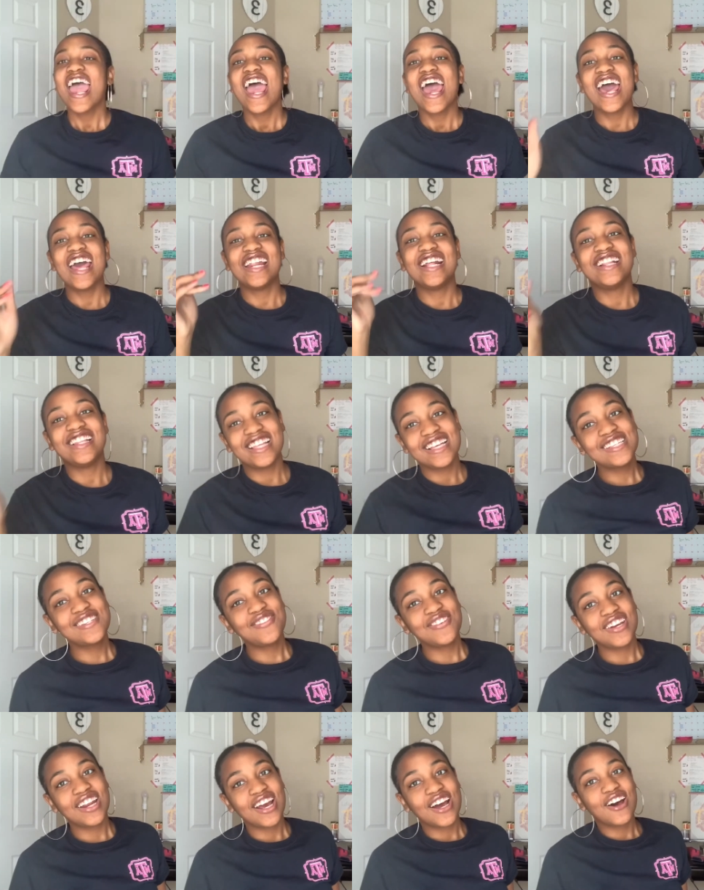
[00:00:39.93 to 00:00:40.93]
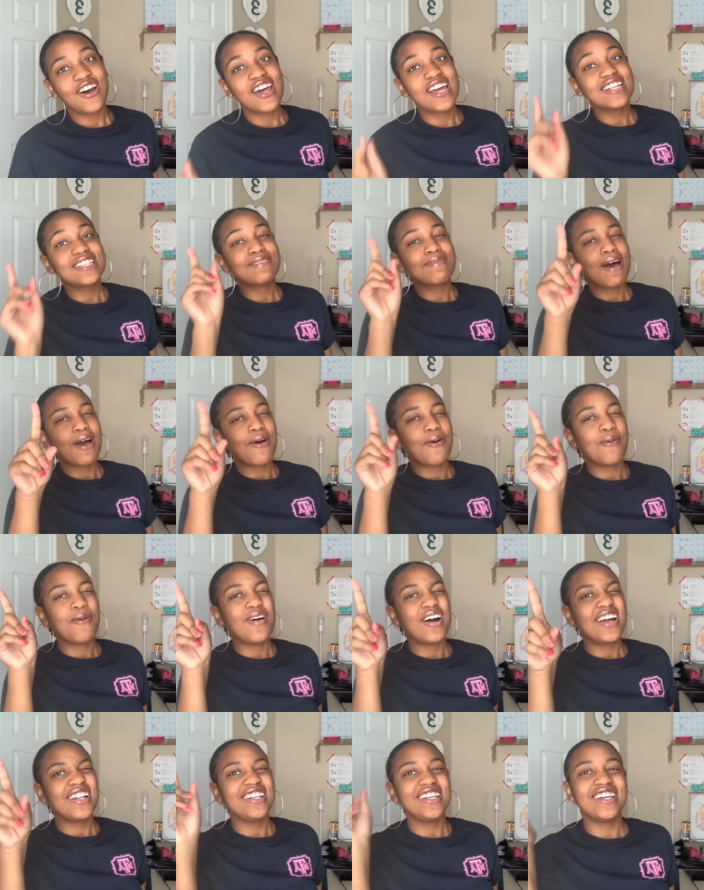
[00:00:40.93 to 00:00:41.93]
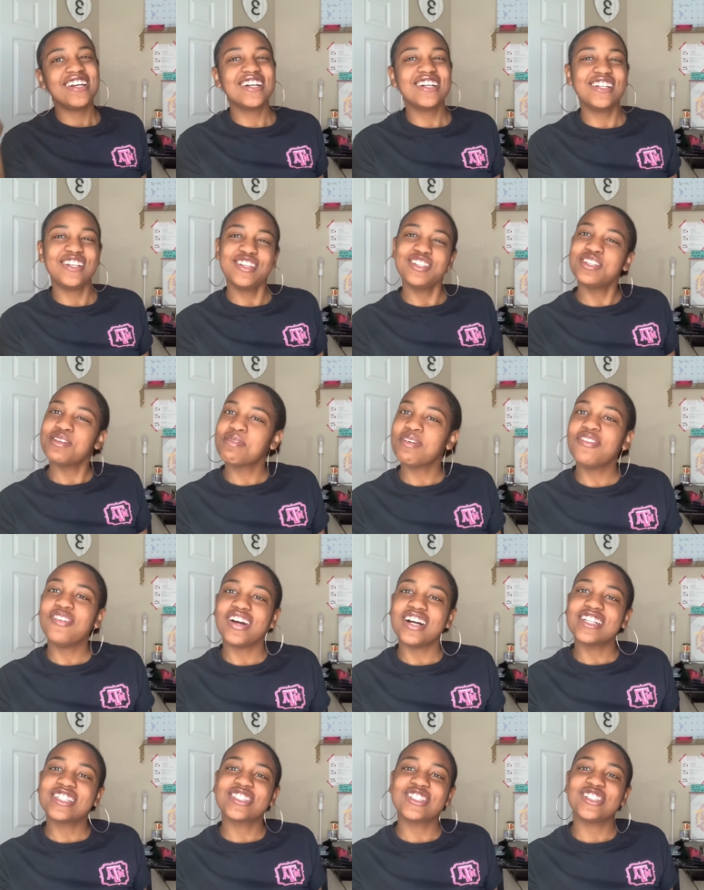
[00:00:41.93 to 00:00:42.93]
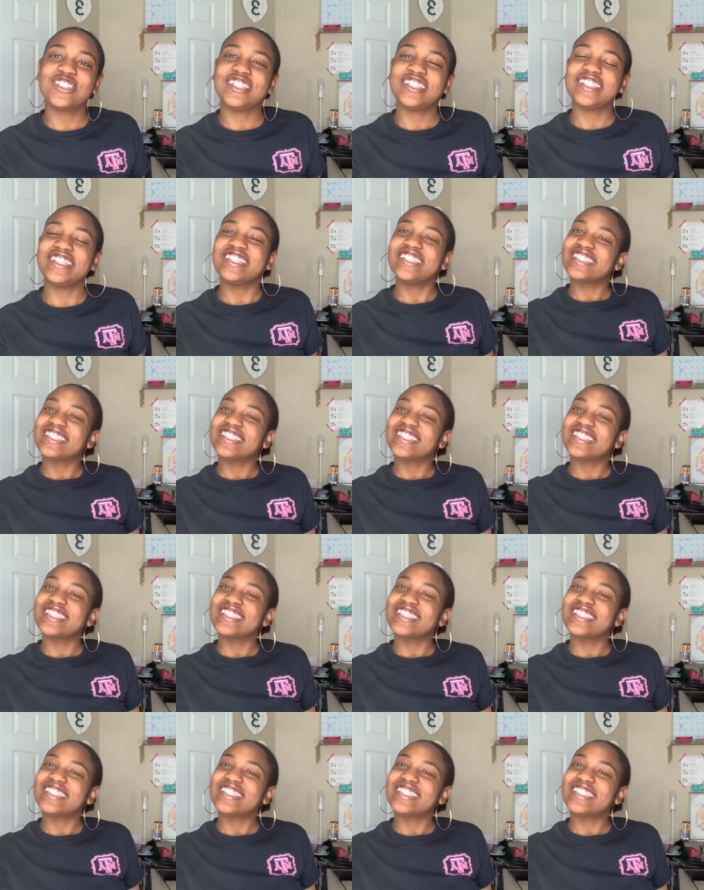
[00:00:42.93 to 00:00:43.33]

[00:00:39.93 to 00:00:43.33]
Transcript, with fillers: And in this video, it's my one year YouTube anniversary.